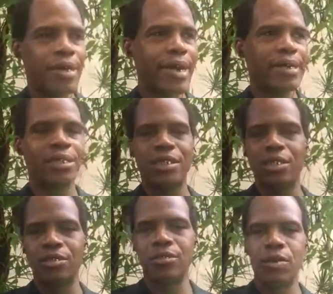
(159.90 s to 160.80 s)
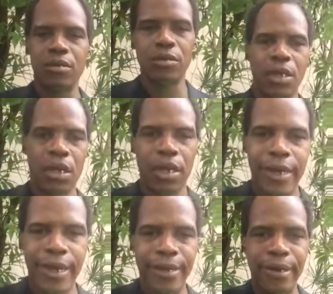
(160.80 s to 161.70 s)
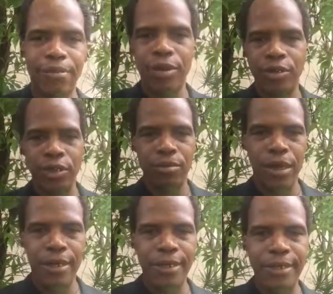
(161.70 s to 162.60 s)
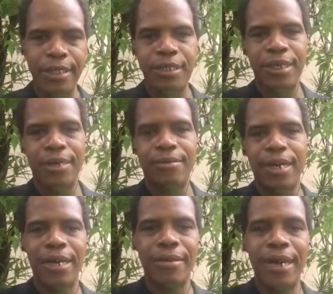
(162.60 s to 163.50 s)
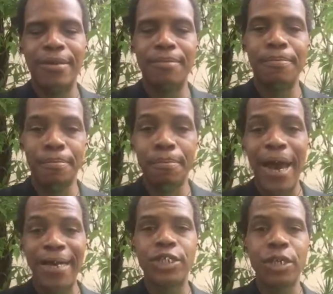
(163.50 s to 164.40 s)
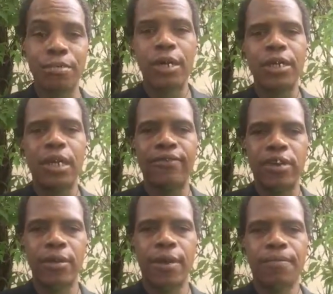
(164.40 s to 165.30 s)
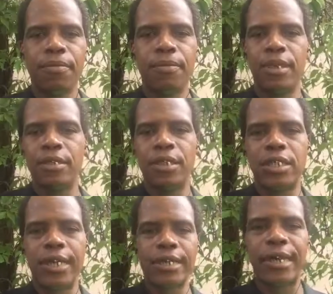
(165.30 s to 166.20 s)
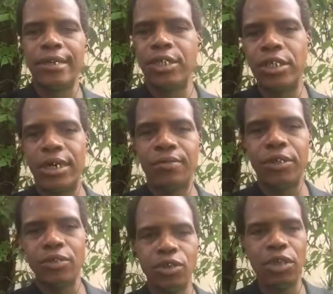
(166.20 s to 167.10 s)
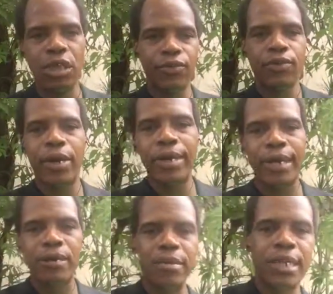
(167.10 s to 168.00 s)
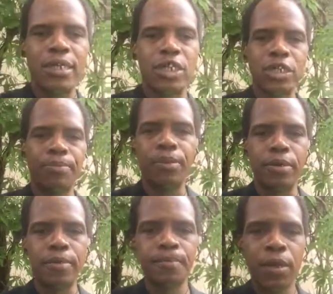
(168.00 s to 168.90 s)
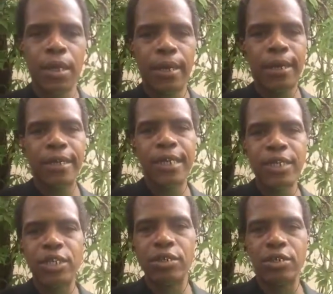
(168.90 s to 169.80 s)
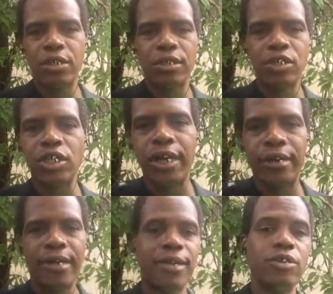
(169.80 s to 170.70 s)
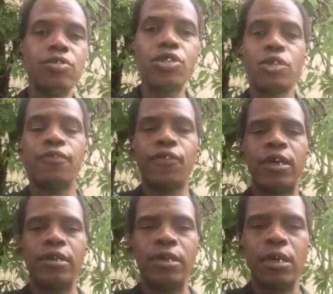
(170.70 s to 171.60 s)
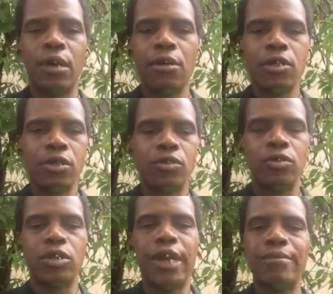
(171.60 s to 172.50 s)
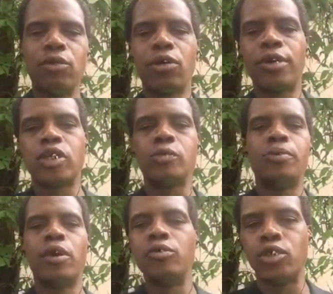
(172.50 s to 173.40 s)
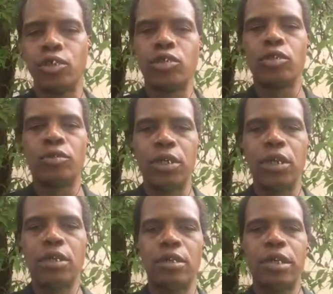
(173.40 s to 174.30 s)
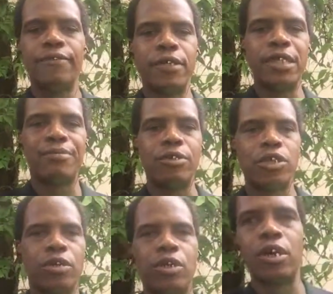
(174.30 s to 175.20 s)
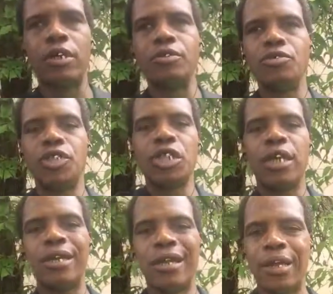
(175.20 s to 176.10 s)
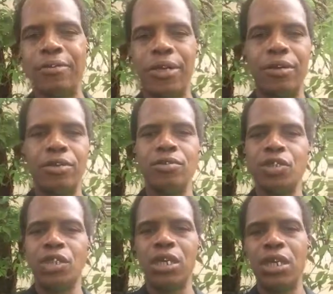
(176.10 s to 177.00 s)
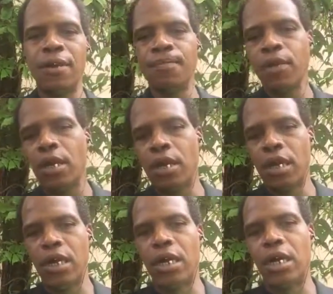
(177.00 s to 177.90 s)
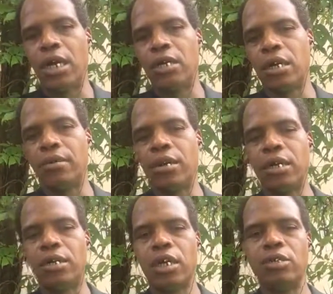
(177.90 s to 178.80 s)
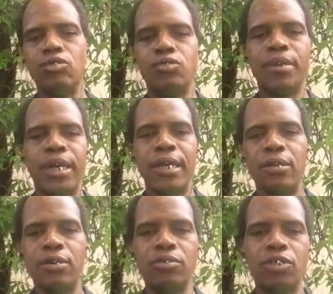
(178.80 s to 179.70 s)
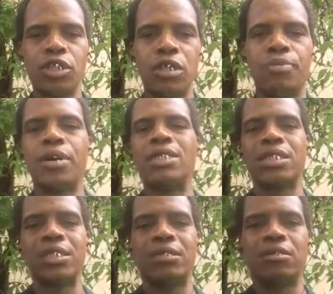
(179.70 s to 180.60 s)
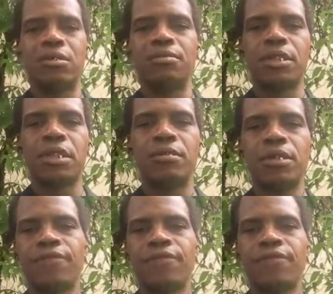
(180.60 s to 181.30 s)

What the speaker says: Bernanke's of the world, and emerging markets and managing money, even the technology that we're using even right now made it simpler and easier to understand and user friendly. So you get more exposure to it. You know, every time you turn it on, you see an Illyrian, or you see a new beanie, or you see the president, you know what I'm saying?